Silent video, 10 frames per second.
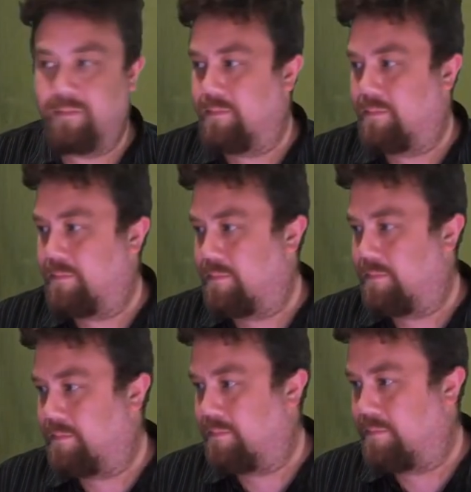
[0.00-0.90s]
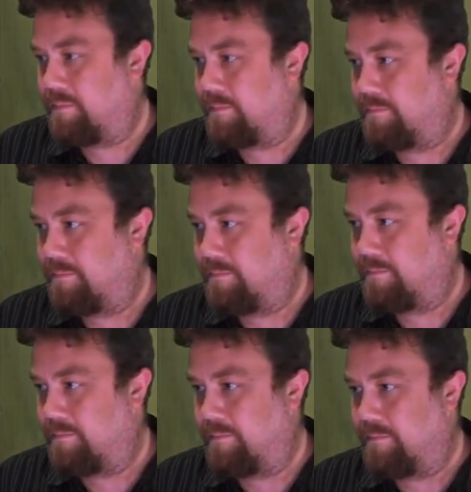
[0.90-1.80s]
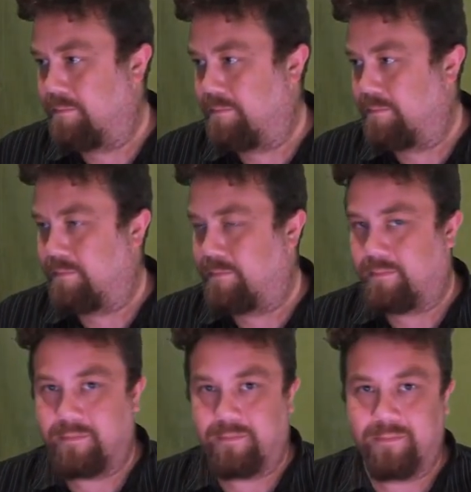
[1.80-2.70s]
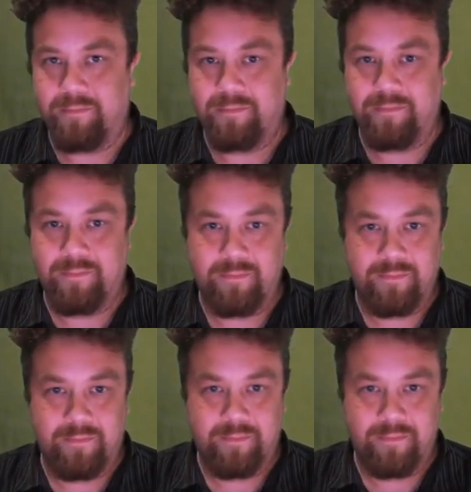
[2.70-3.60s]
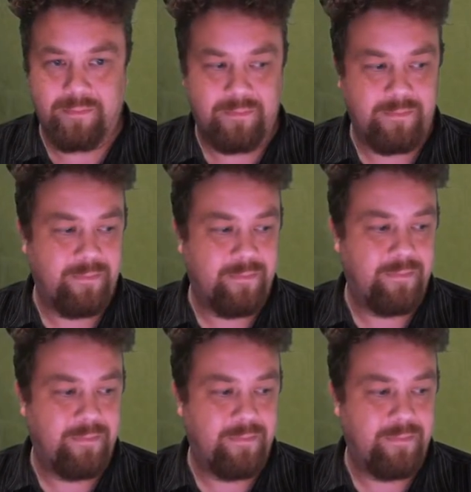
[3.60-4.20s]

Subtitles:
This person isn't speaking.